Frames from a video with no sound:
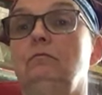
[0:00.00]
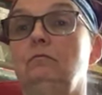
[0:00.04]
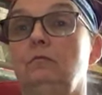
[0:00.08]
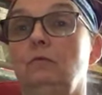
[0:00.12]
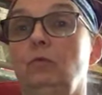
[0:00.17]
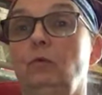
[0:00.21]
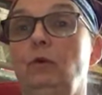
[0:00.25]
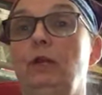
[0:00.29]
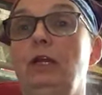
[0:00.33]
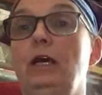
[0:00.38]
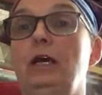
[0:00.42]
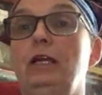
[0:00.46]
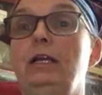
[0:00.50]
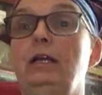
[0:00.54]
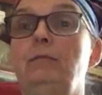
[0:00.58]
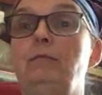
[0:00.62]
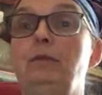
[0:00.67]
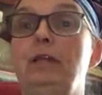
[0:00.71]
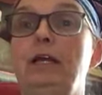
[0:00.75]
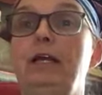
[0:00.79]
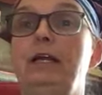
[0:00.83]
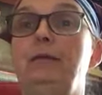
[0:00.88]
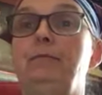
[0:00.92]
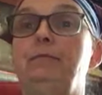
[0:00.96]
We got to get
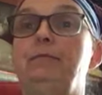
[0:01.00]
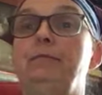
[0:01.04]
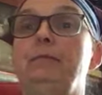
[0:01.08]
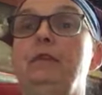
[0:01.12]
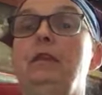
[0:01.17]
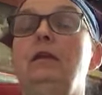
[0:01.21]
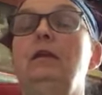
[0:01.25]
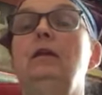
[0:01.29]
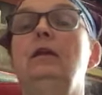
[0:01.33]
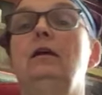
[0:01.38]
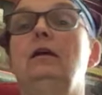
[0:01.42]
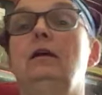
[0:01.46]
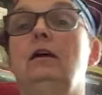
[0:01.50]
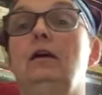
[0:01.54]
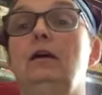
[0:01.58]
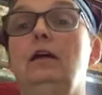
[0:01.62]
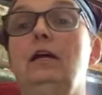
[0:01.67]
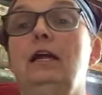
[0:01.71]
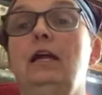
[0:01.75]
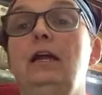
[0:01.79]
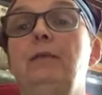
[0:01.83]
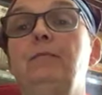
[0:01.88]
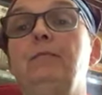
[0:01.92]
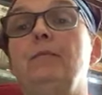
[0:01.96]
playing.
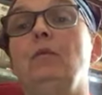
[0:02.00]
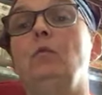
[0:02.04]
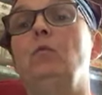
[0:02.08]
Okay.